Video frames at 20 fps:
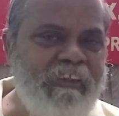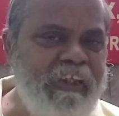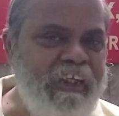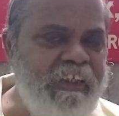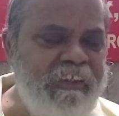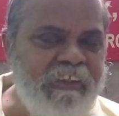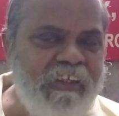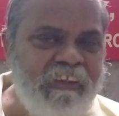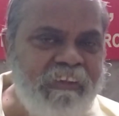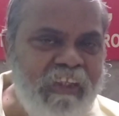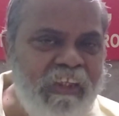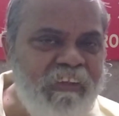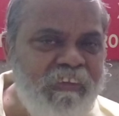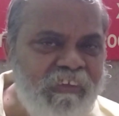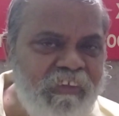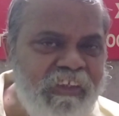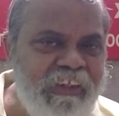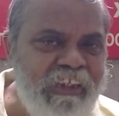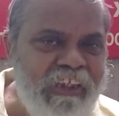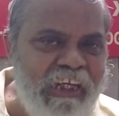greater than
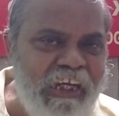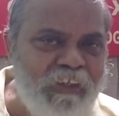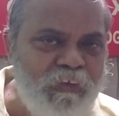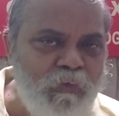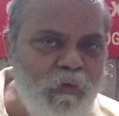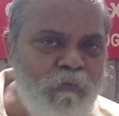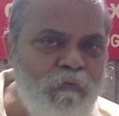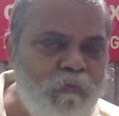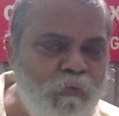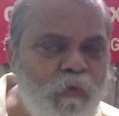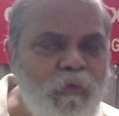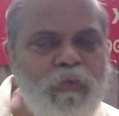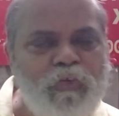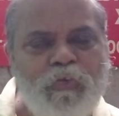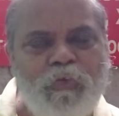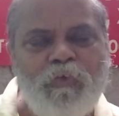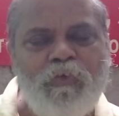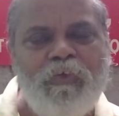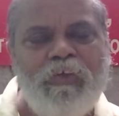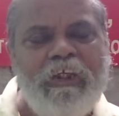3 electron volts.
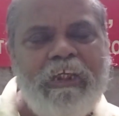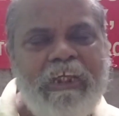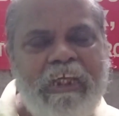So